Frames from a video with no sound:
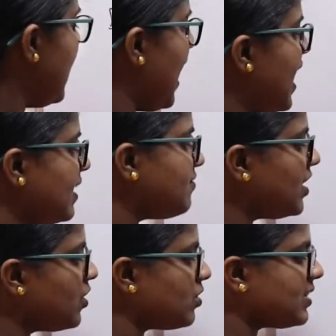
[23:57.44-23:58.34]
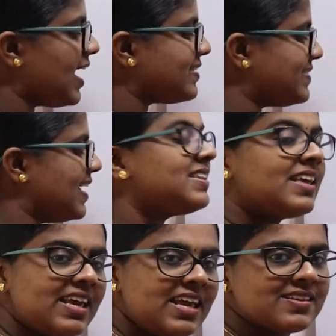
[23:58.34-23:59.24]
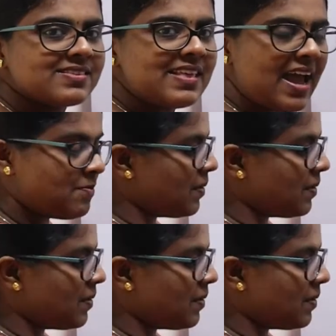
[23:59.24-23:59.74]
and we know that set E is that